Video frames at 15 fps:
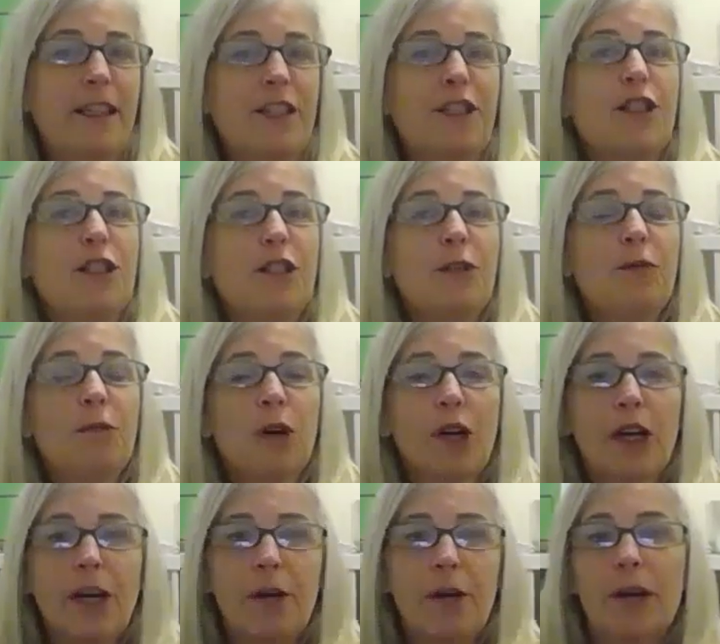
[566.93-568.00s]
This isn't
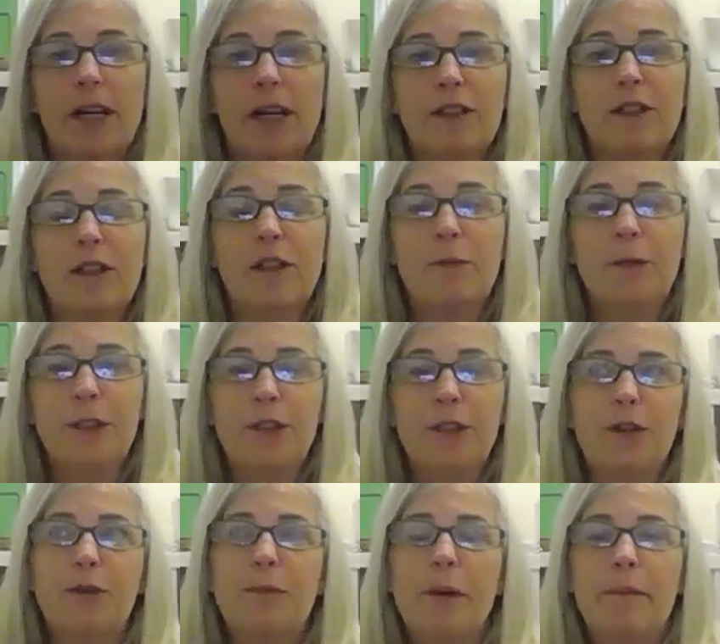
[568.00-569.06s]
working. What else can we
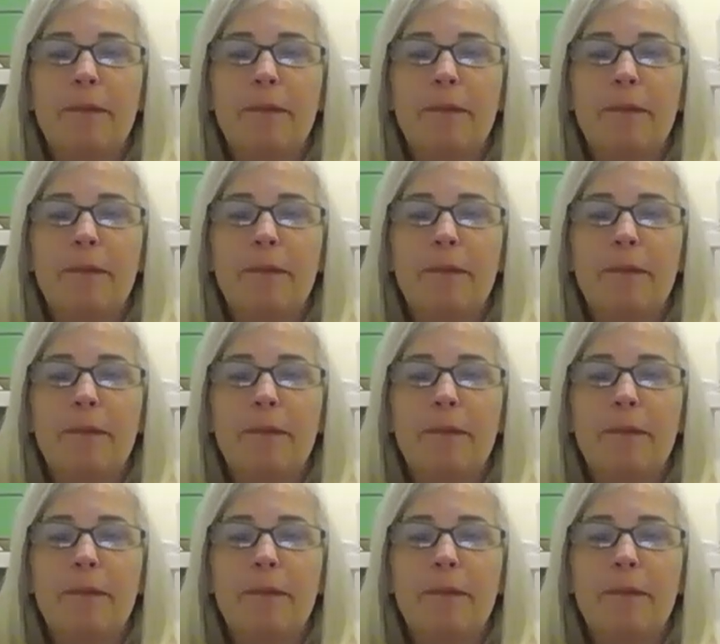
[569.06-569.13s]
do?